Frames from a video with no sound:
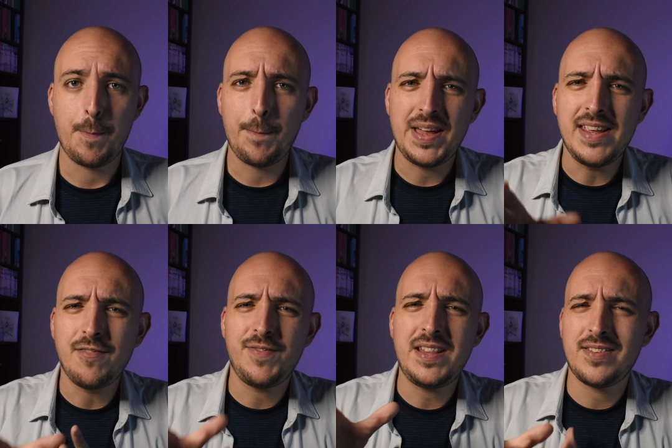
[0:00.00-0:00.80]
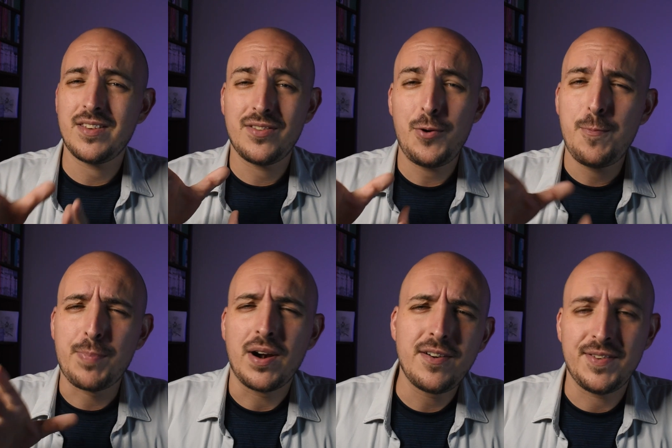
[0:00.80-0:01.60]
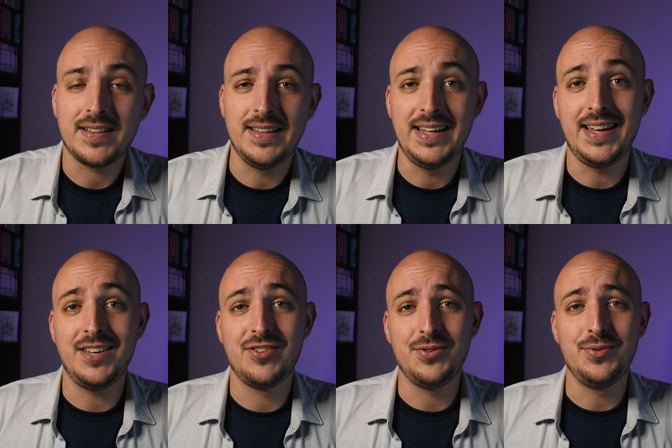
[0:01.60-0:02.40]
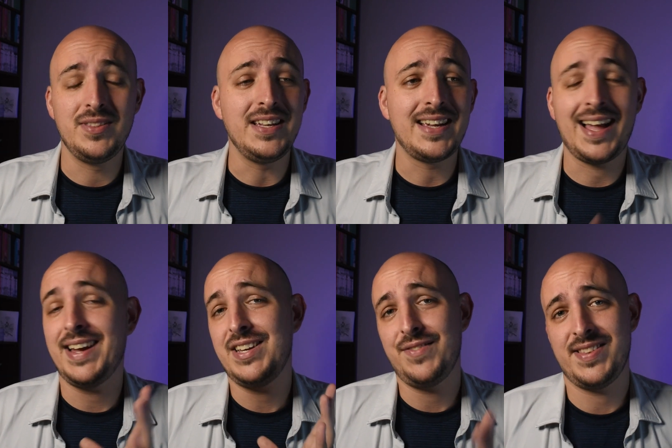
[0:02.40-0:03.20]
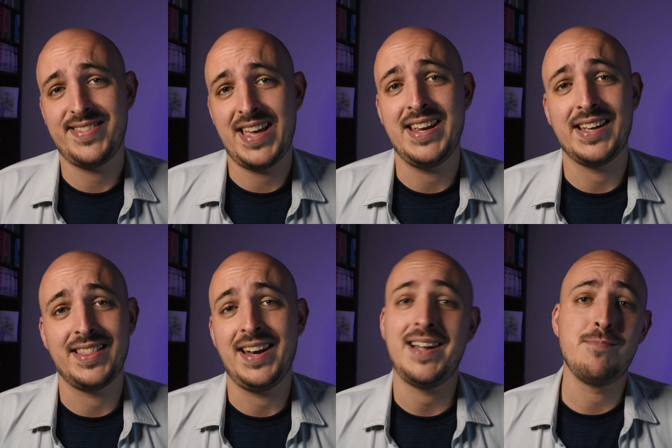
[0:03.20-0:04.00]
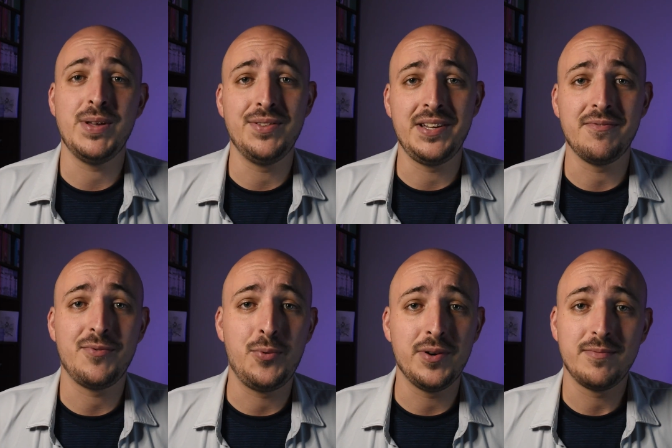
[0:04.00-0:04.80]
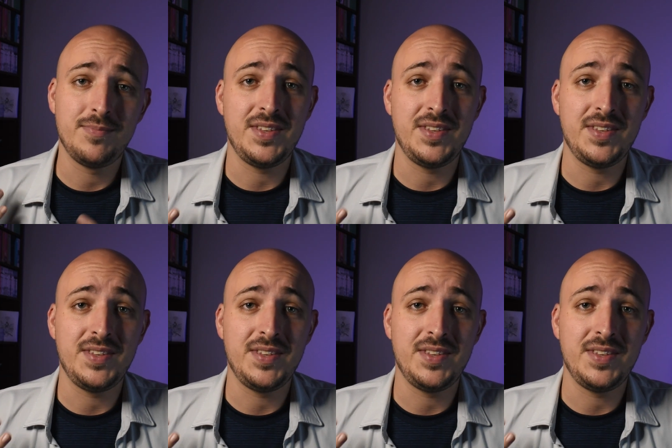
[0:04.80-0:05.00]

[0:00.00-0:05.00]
But it fits so perfectly into the kind of aesthetic that I'm building for